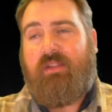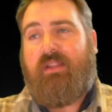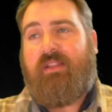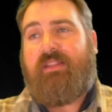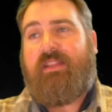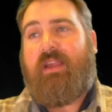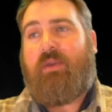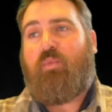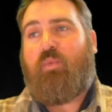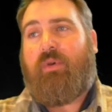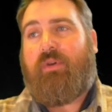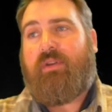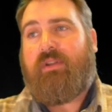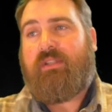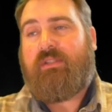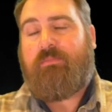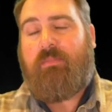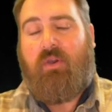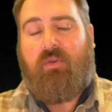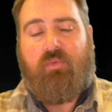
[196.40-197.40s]
That word
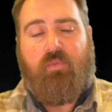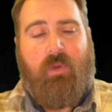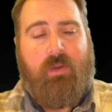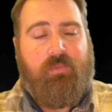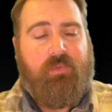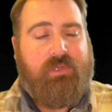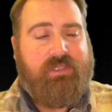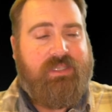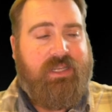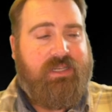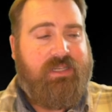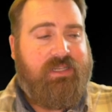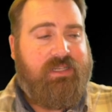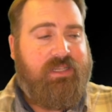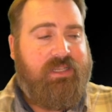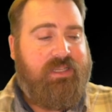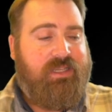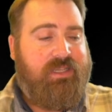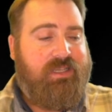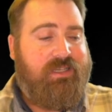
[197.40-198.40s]
is both represented
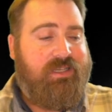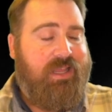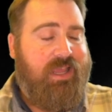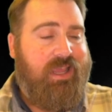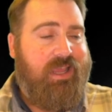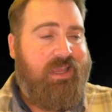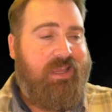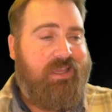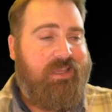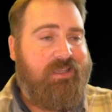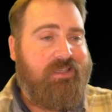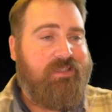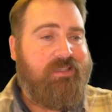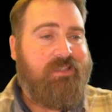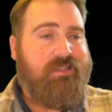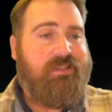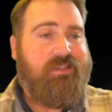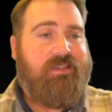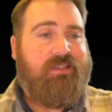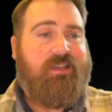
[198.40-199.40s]
in a
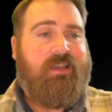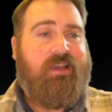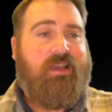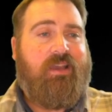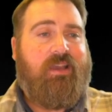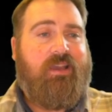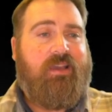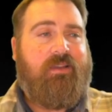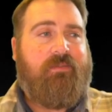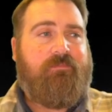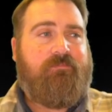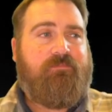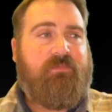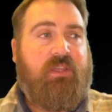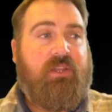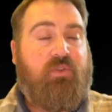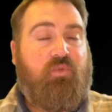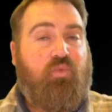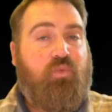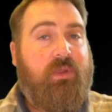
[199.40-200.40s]

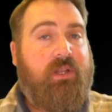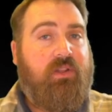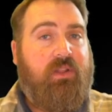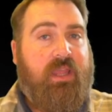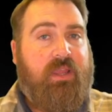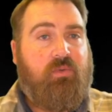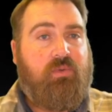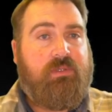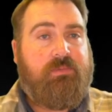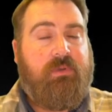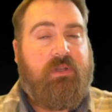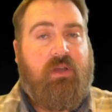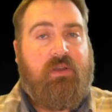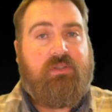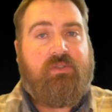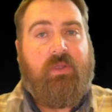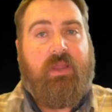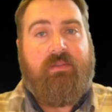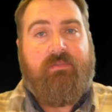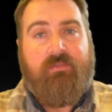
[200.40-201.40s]
written language, but
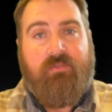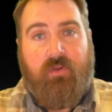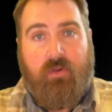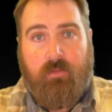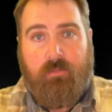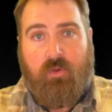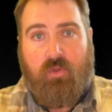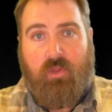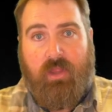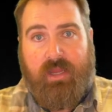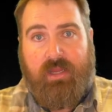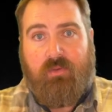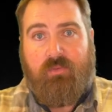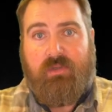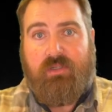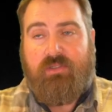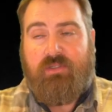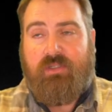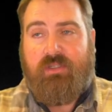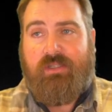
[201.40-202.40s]
also a verbal
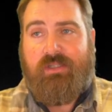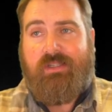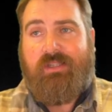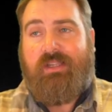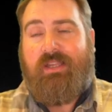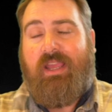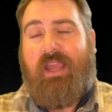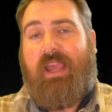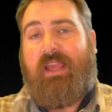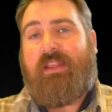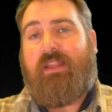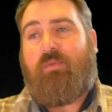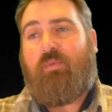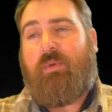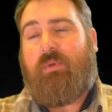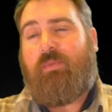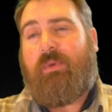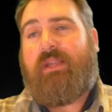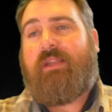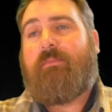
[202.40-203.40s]
language. And then
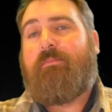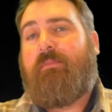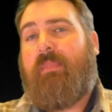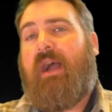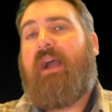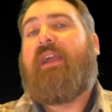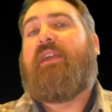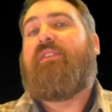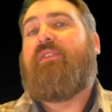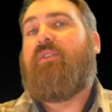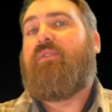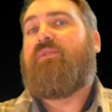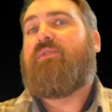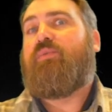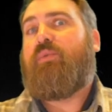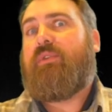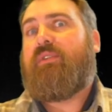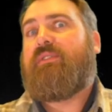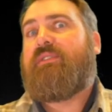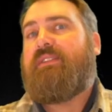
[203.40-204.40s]
when we combine those
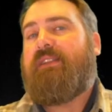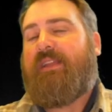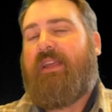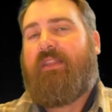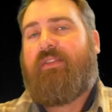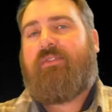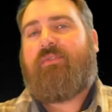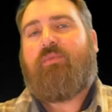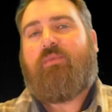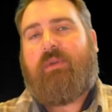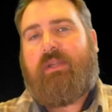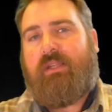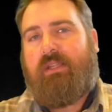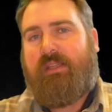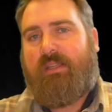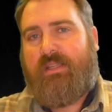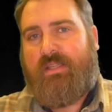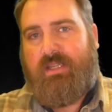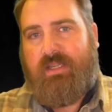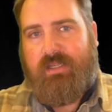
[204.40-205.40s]
words together,
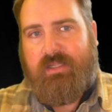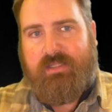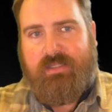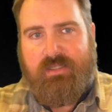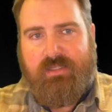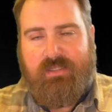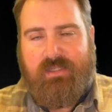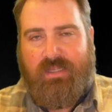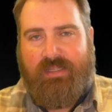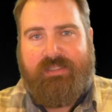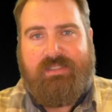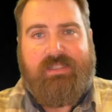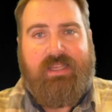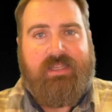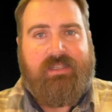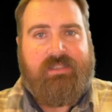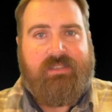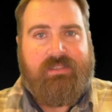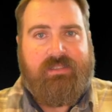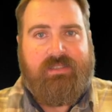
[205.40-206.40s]
we get a
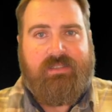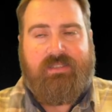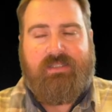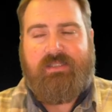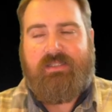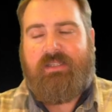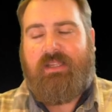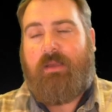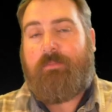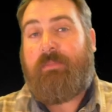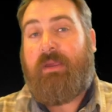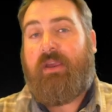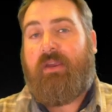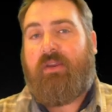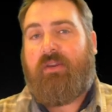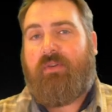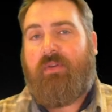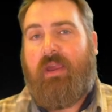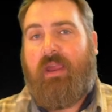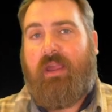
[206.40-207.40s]
sentence, a
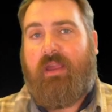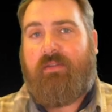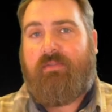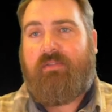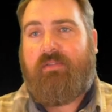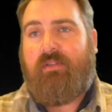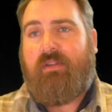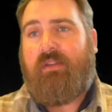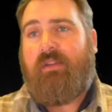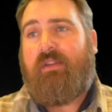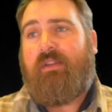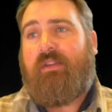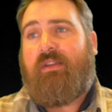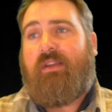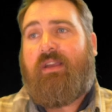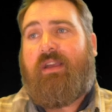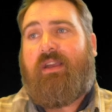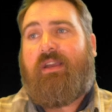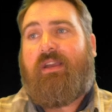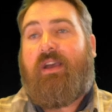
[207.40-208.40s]
paragraph,
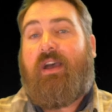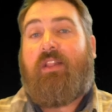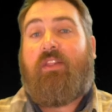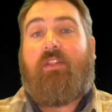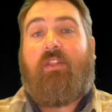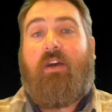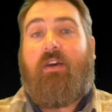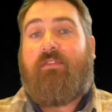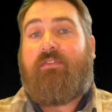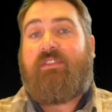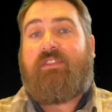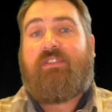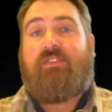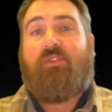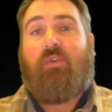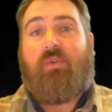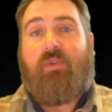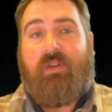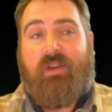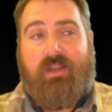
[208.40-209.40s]
a love
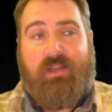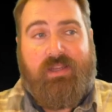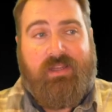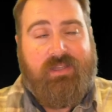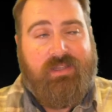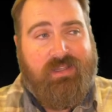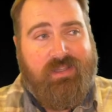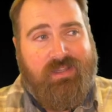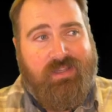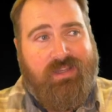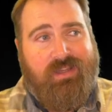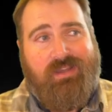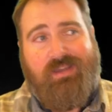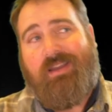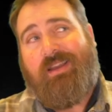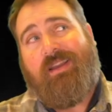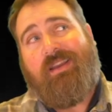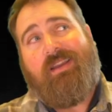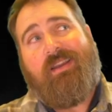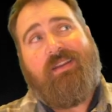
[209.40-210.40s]
story,
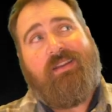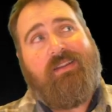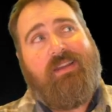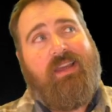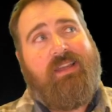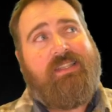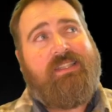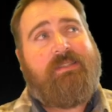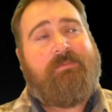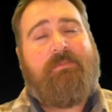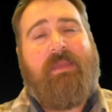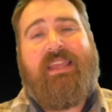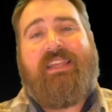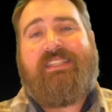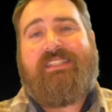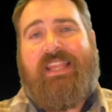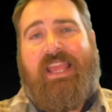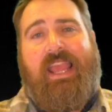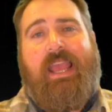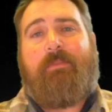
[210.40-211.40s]
a
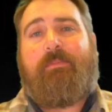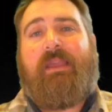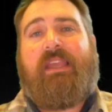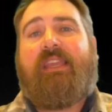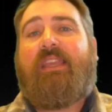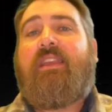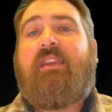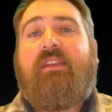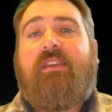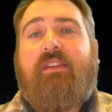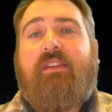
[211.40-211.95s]
space epic,